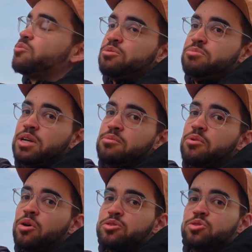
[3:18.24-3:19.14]
we'll be
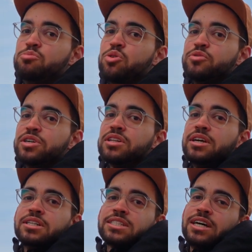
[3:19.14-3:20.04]
able to move it
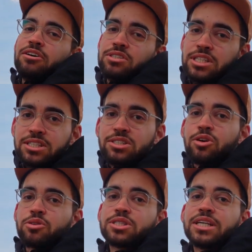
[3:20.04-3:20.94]
southeast
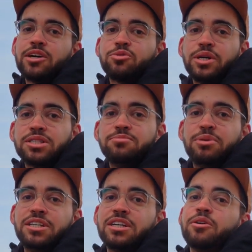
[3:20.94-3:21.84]
or southwest,
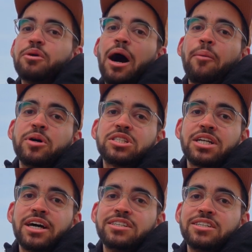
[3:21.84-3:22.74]
depending on how
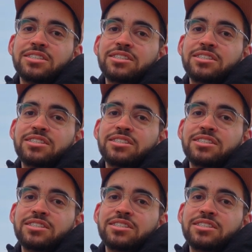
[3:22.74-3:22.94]
much light is